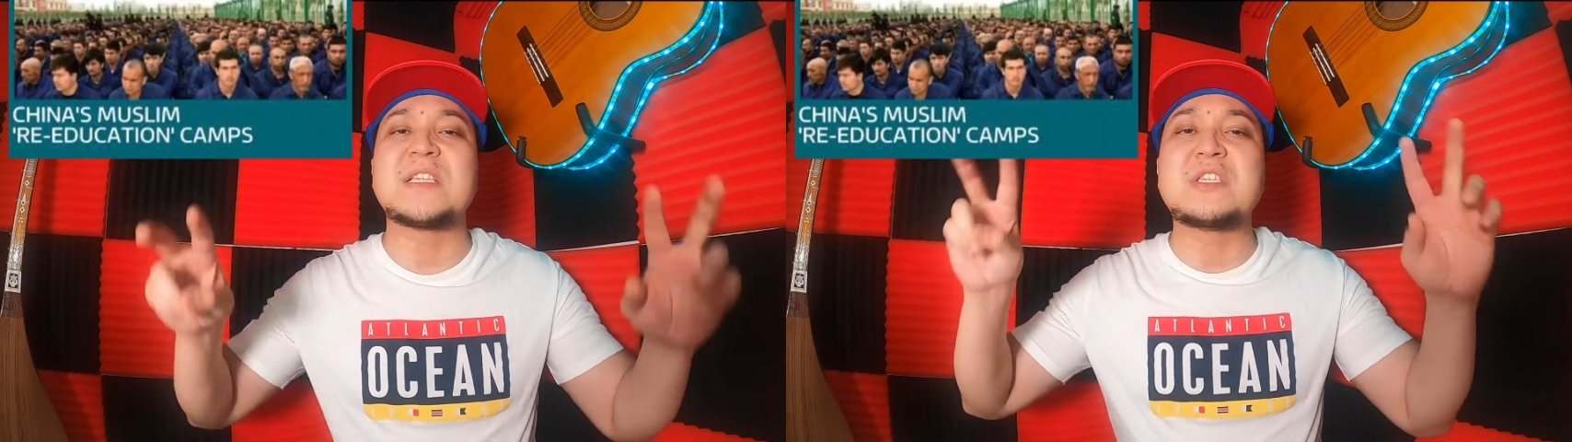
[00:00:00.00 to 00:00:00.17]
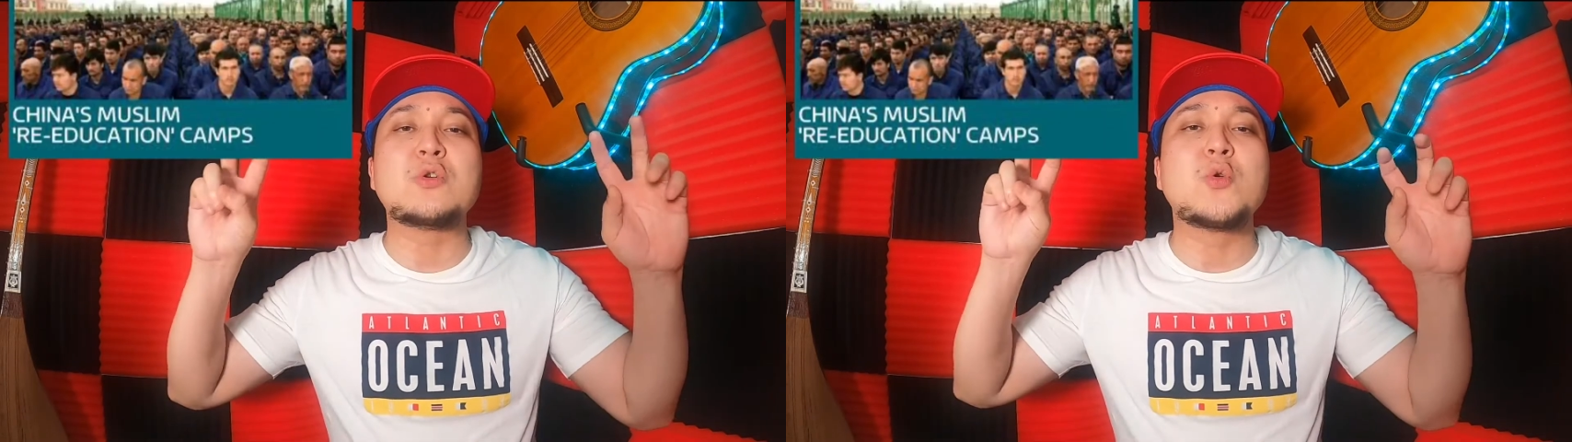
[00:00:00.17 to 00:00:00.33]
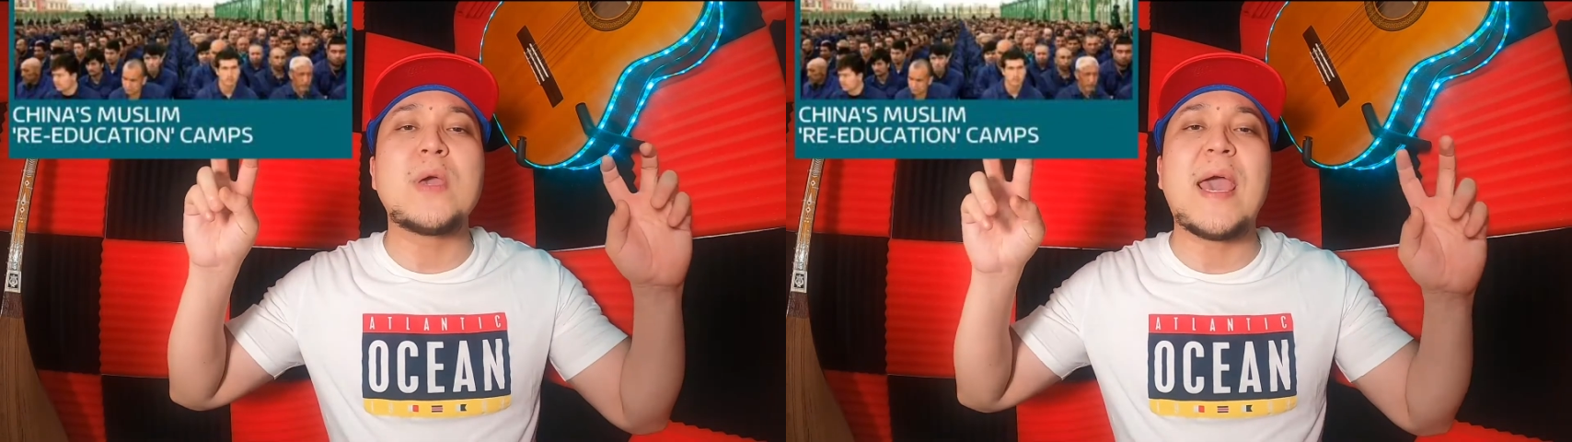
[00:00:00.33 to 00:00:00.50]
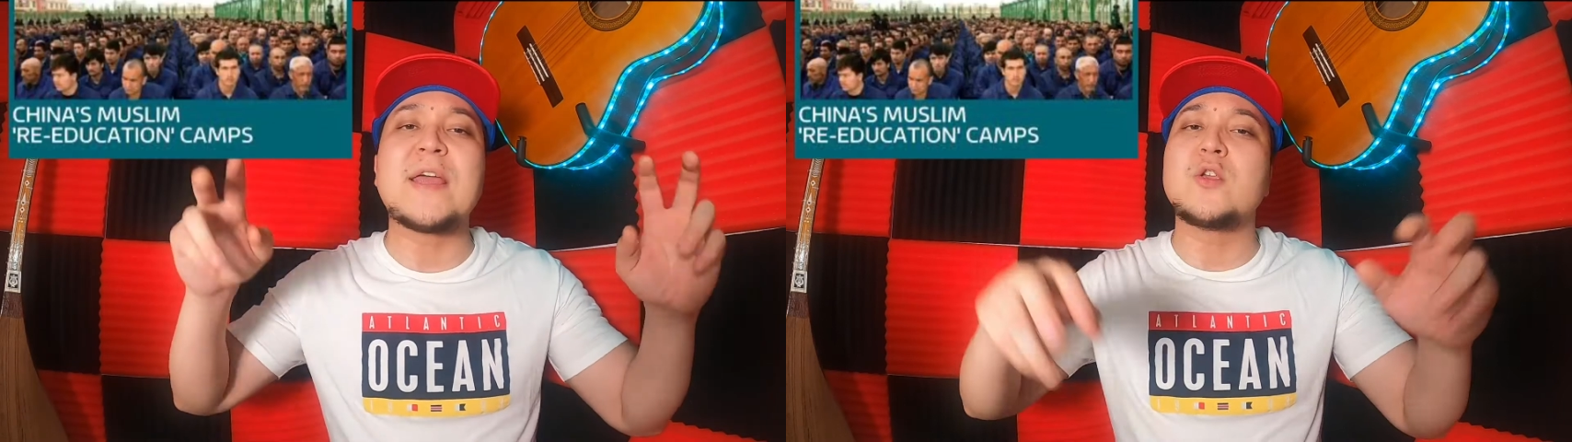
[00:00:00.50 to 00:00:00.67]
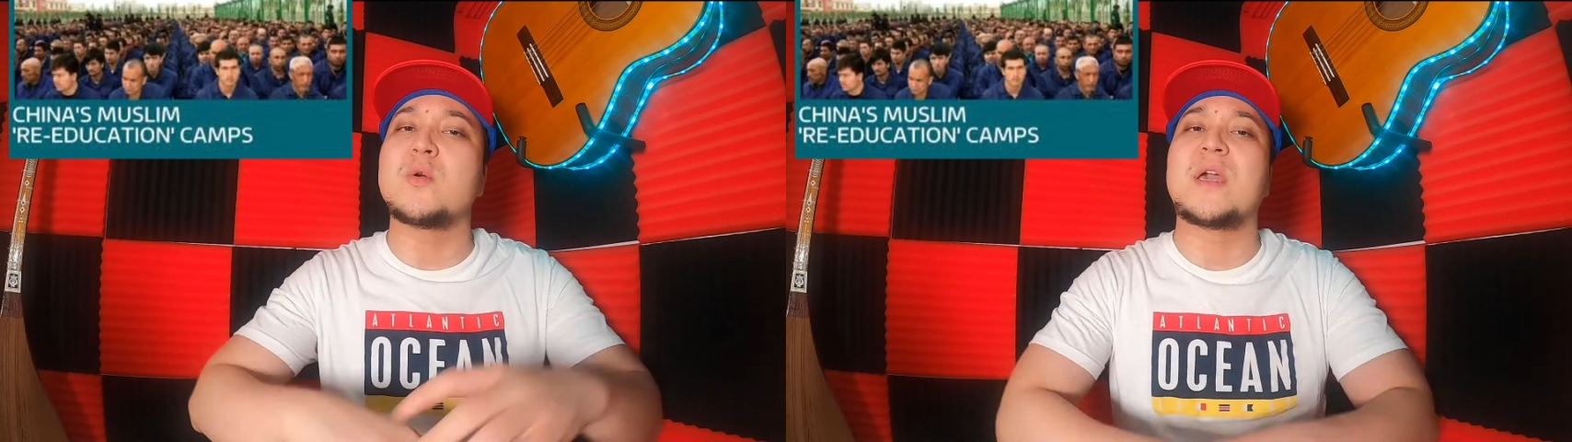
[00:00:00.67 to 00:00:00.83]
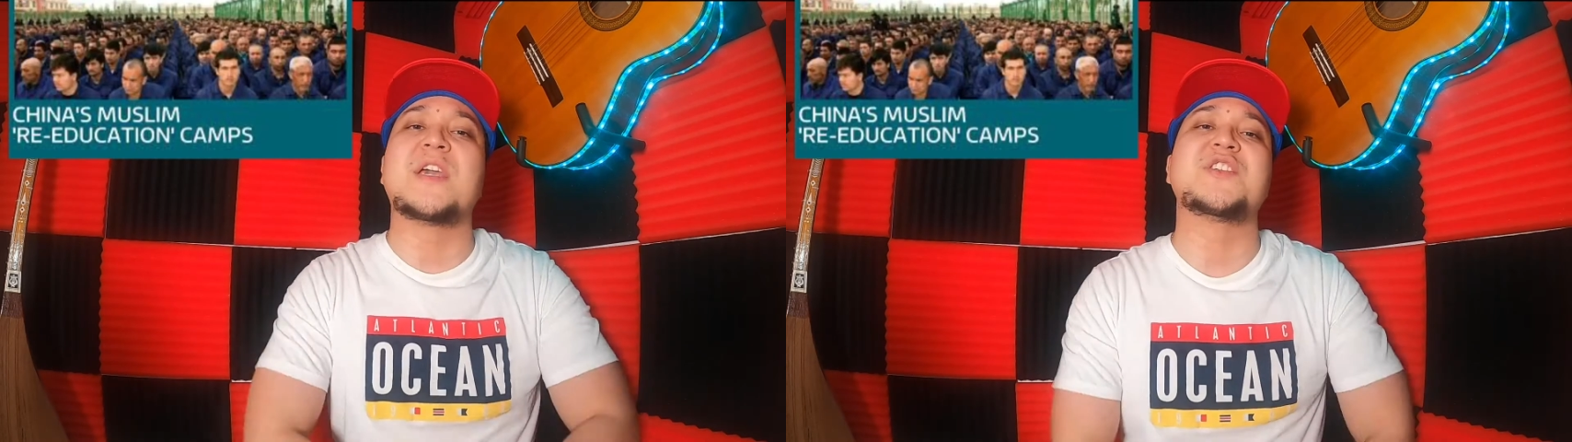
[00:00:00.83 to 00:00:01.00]
that's
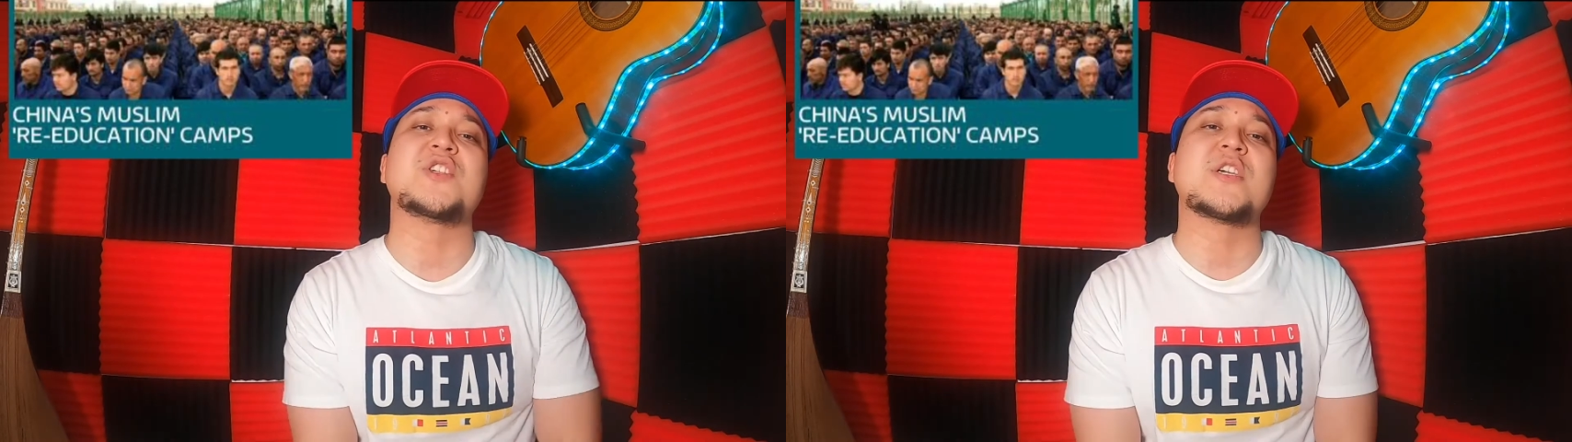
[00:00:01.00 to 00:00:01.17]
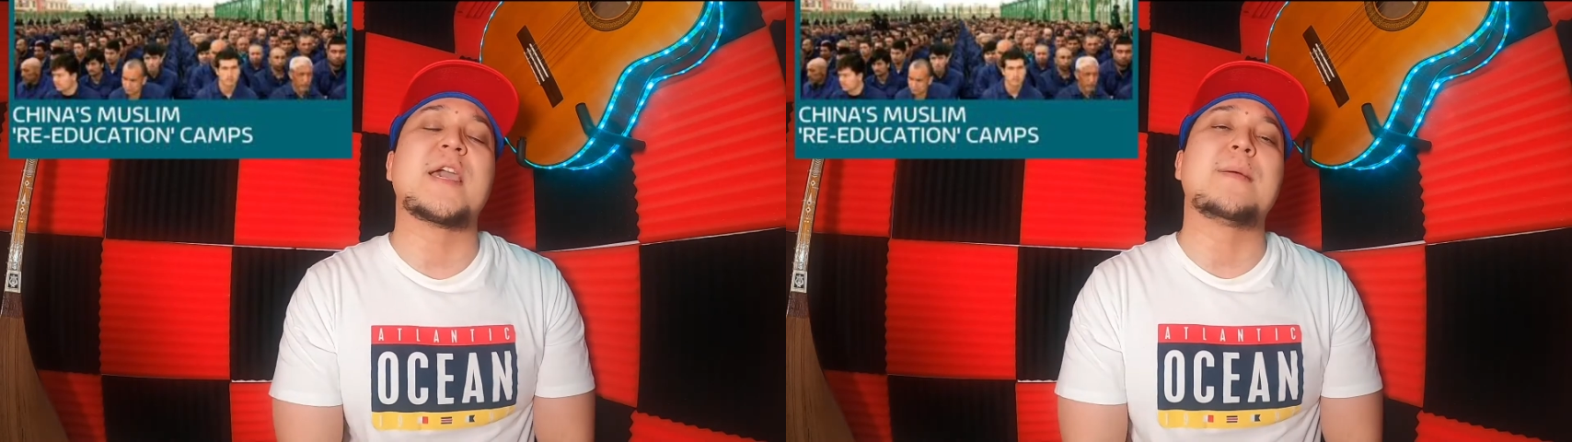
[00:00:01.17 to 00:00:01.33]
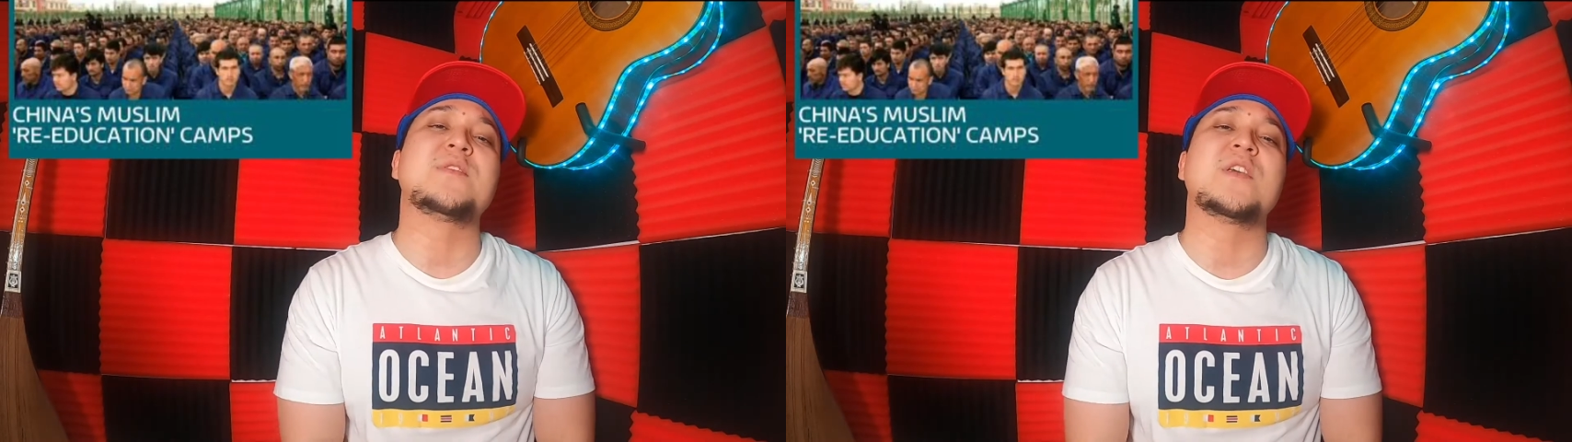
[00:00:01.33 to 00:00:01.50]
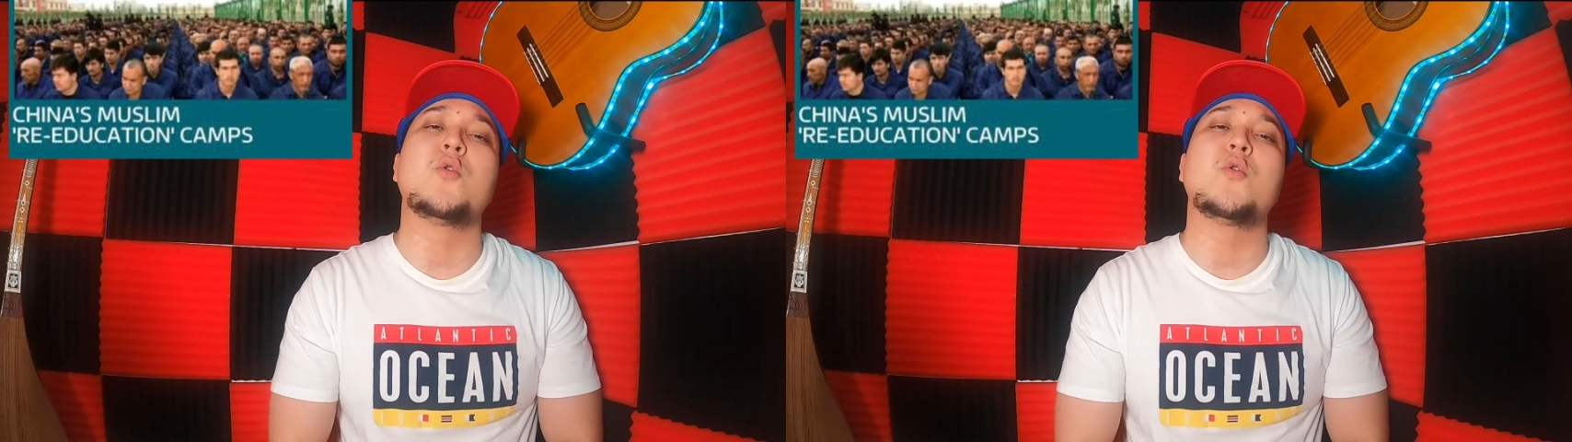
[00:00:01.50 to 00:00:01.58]
re-education camps.